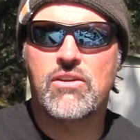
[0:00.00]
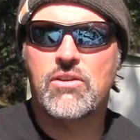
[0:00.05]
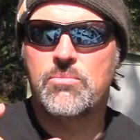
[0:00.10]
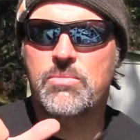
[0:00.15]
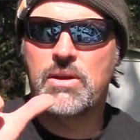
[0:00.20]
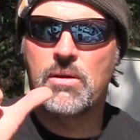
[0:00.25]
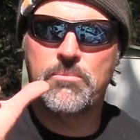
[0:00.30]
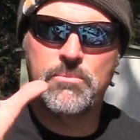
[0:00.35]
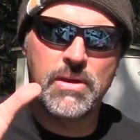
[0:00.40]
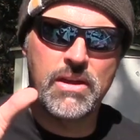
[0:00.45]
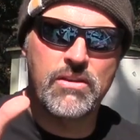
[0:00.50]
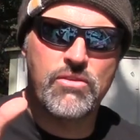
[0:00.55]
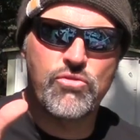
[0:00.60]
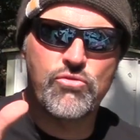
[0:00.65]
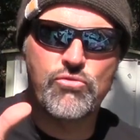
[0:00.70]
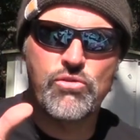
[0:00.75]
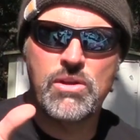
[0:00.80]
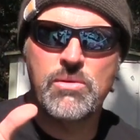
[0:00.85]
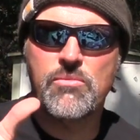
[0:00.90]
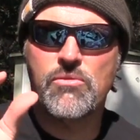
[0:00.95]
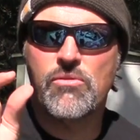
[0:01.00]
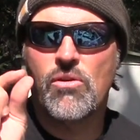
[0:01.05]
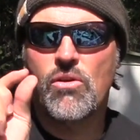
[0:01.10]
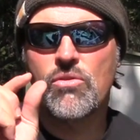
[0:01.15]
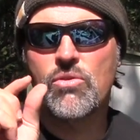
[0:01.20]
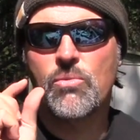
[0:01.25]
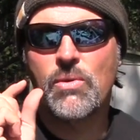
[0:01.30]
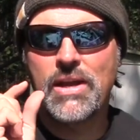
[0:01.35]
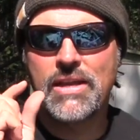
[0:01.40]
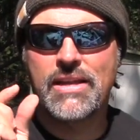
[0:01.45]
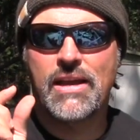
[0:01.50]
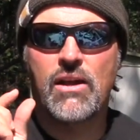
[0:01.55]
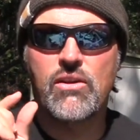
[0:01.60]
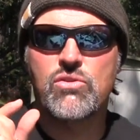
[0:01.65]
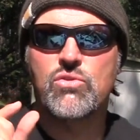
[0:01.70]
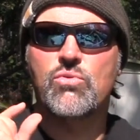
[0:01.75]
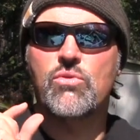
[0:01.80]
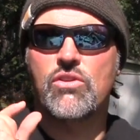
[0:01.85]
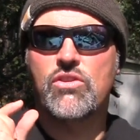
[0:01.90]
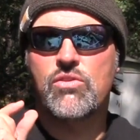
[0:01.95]
It could be a big streamer all the way down
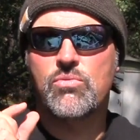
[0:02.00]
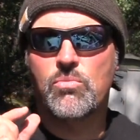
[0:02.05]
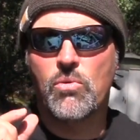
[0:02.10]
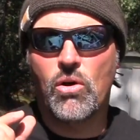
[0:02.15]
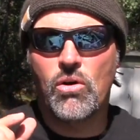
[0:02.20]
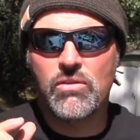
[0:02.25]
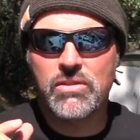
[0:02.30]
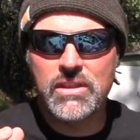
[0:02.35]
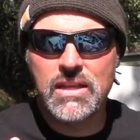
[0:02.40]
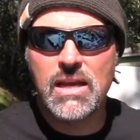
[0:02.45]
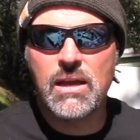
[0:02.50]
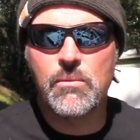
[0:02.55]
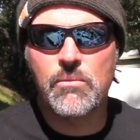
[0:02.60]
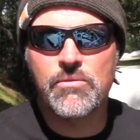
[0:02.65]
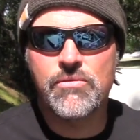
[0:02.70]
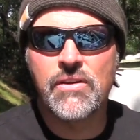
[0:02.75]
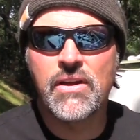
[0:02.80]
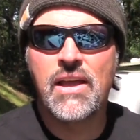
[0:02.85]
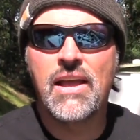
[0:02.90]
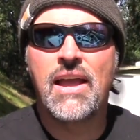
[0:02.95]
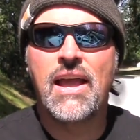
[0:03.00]
to a small nymph.